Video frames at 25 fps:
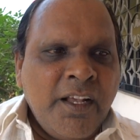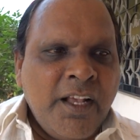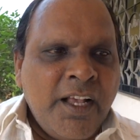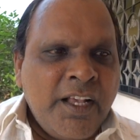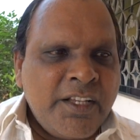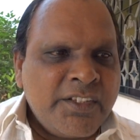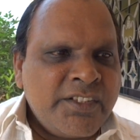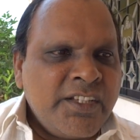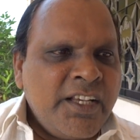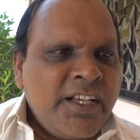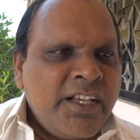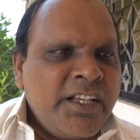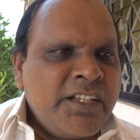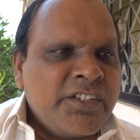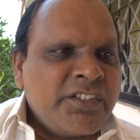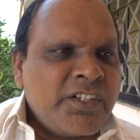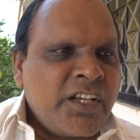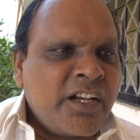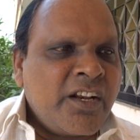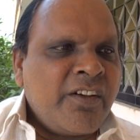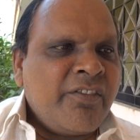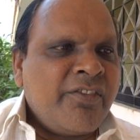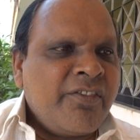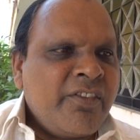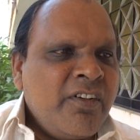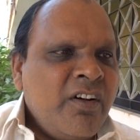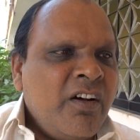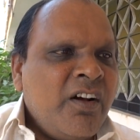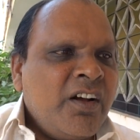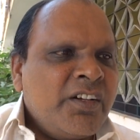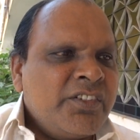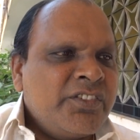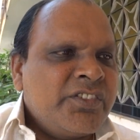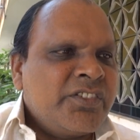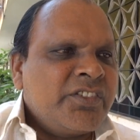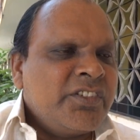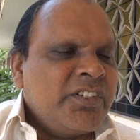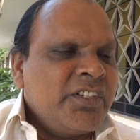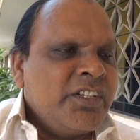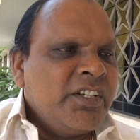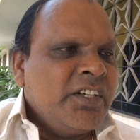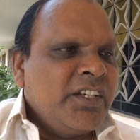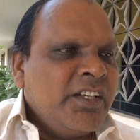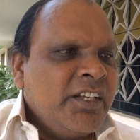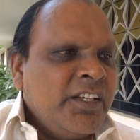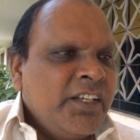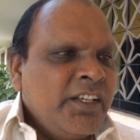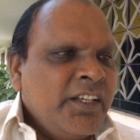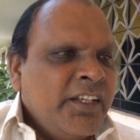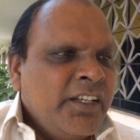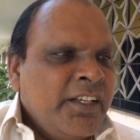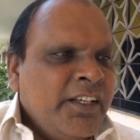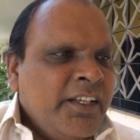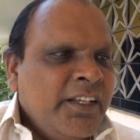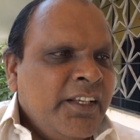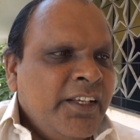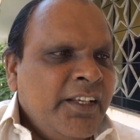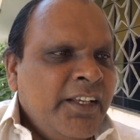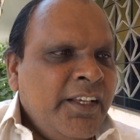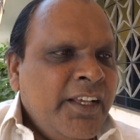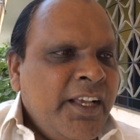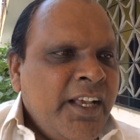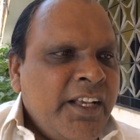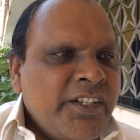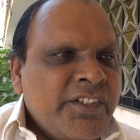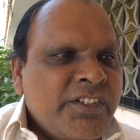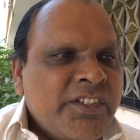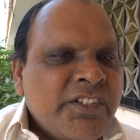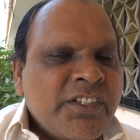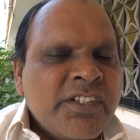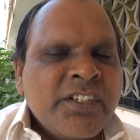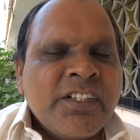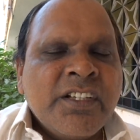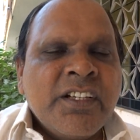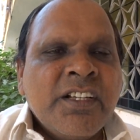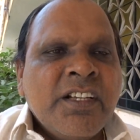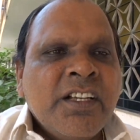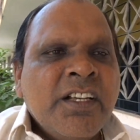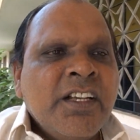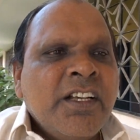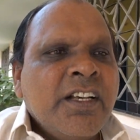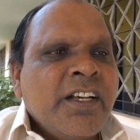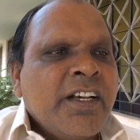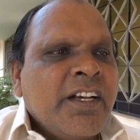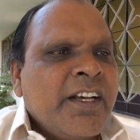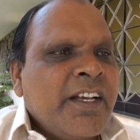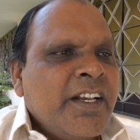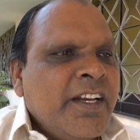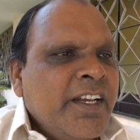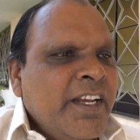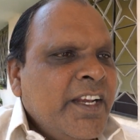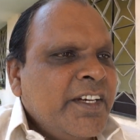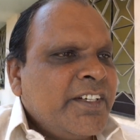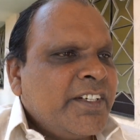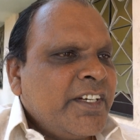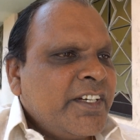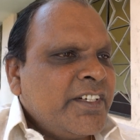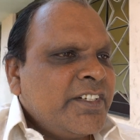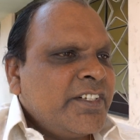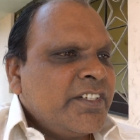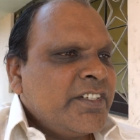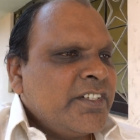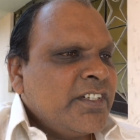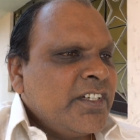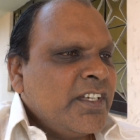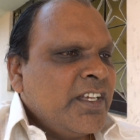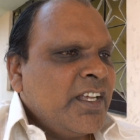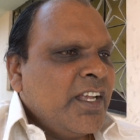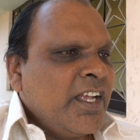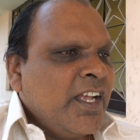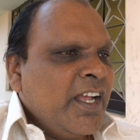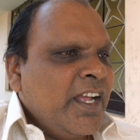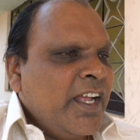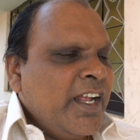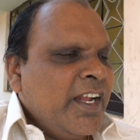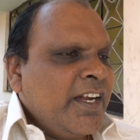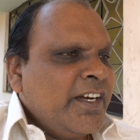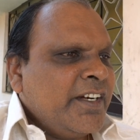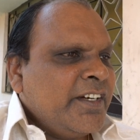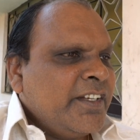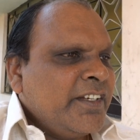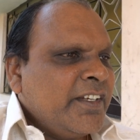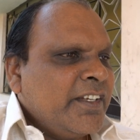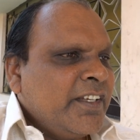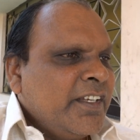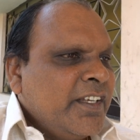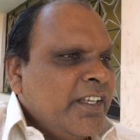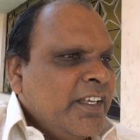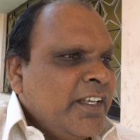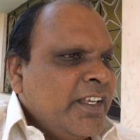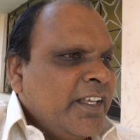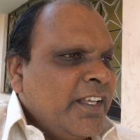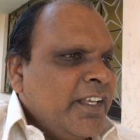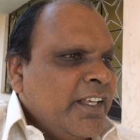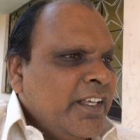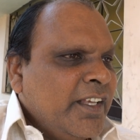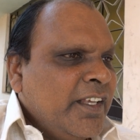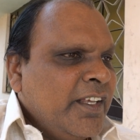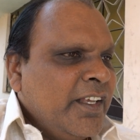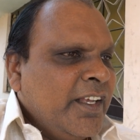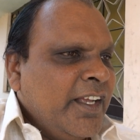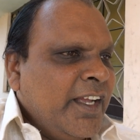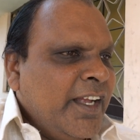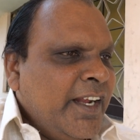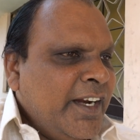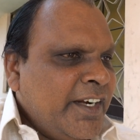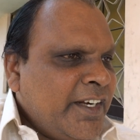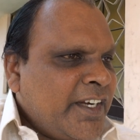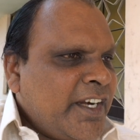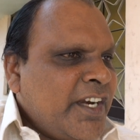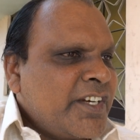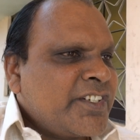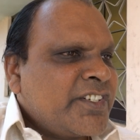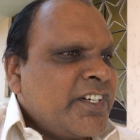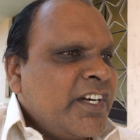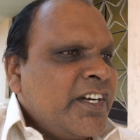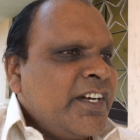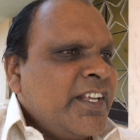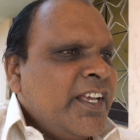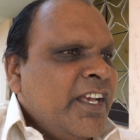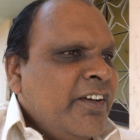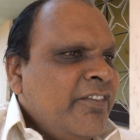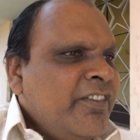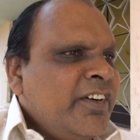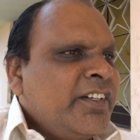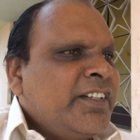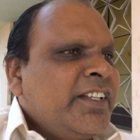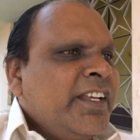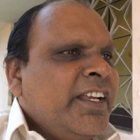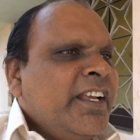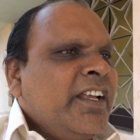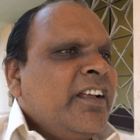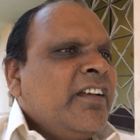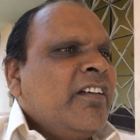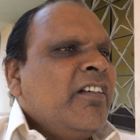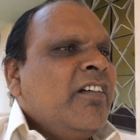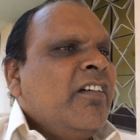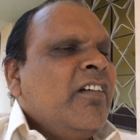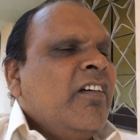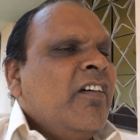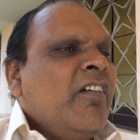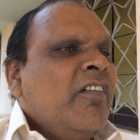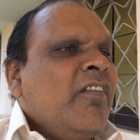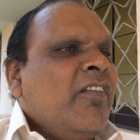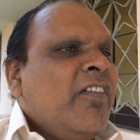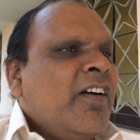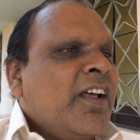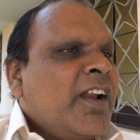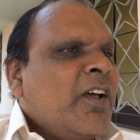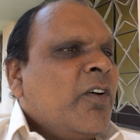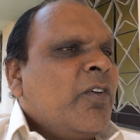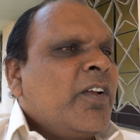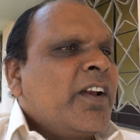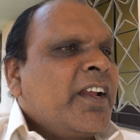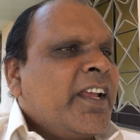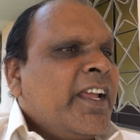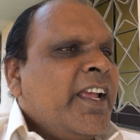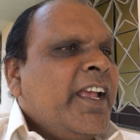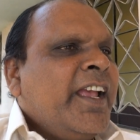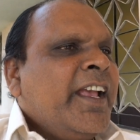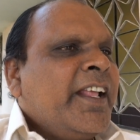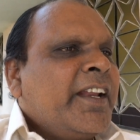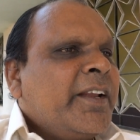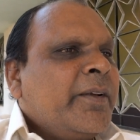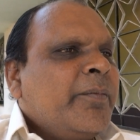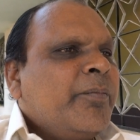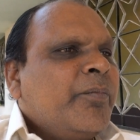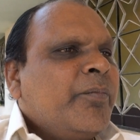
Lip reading: as a Son of God, He has created and entrusted everything for our care.